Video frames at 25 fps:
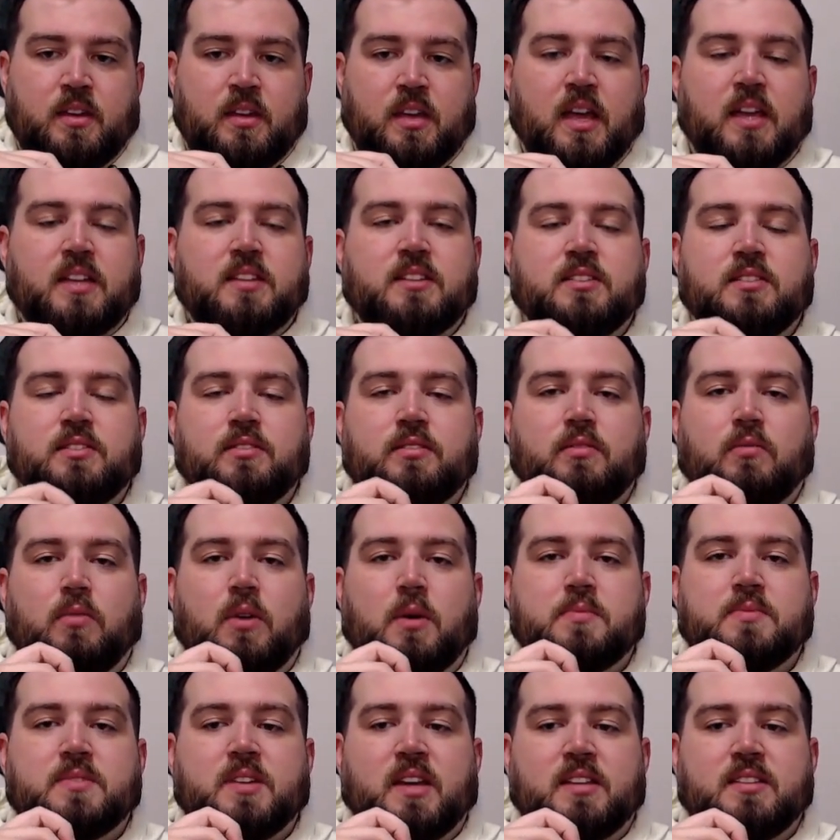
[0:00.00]
Head to the
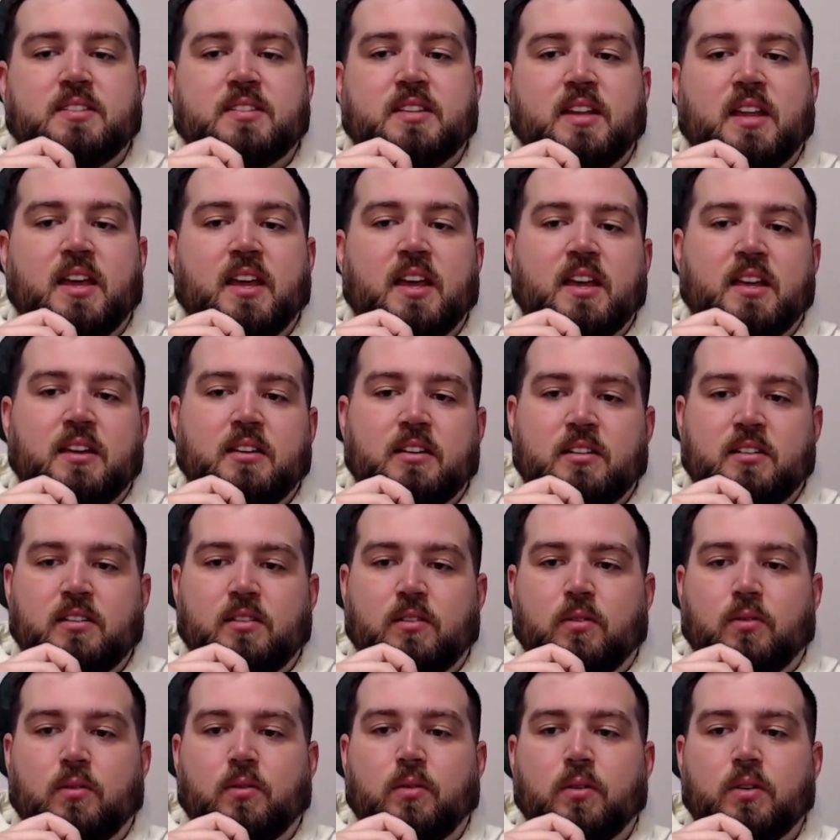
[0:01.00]
website today
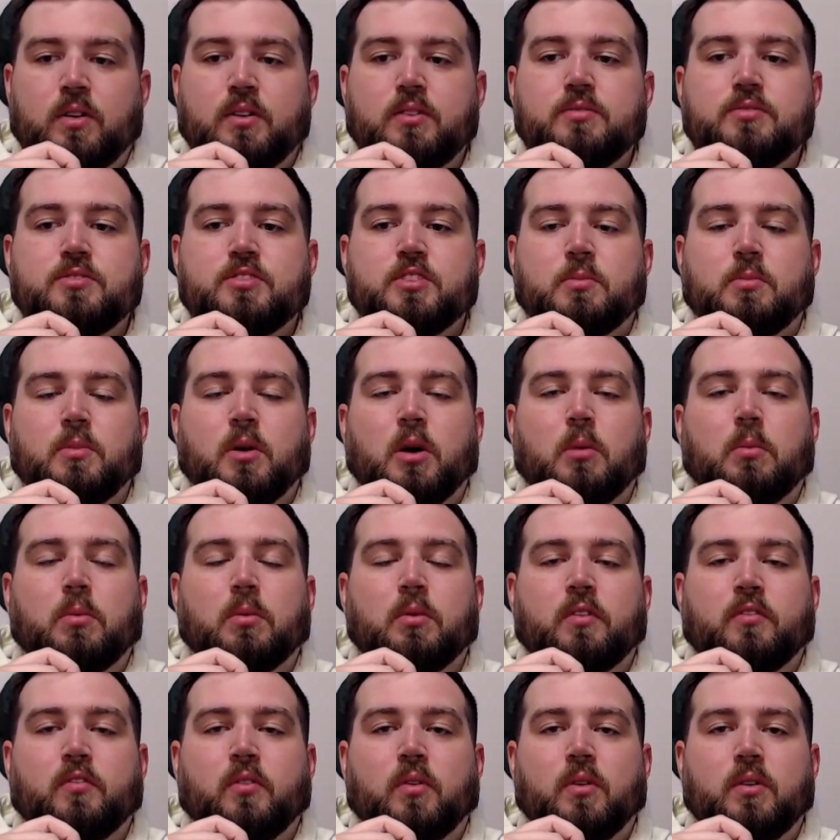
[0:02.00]
or use your
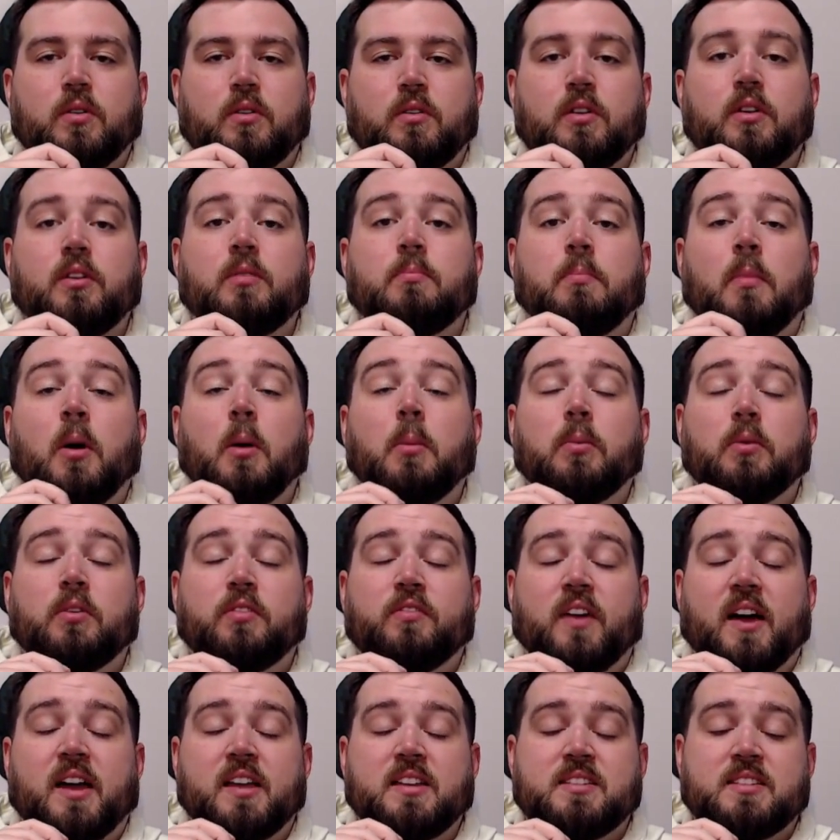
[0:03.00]
mobile
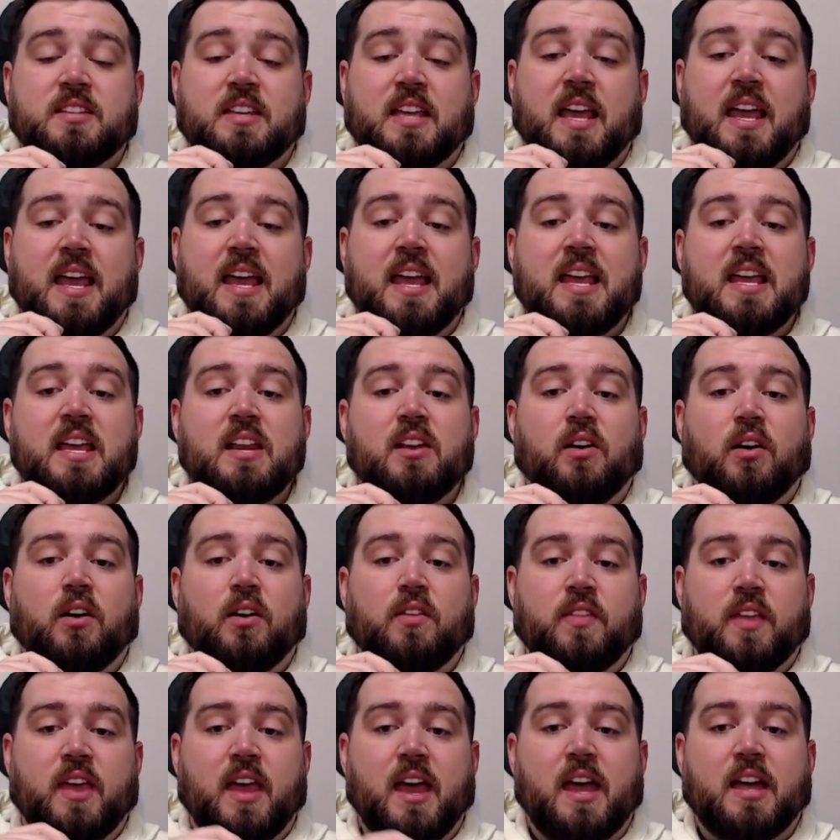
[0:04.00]
device to get in
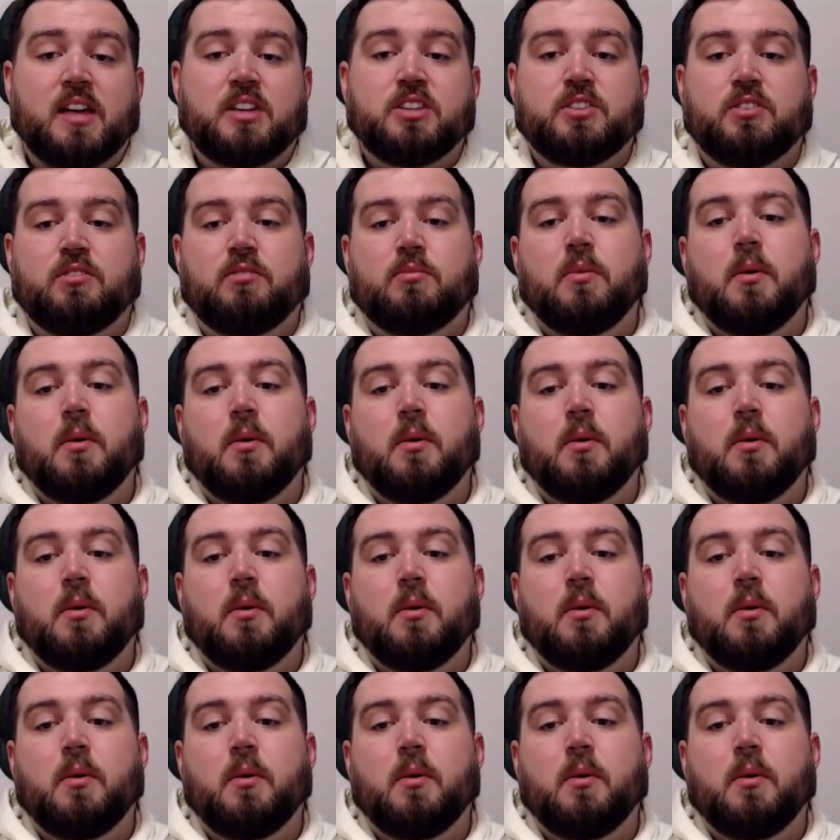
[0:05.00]
on the action.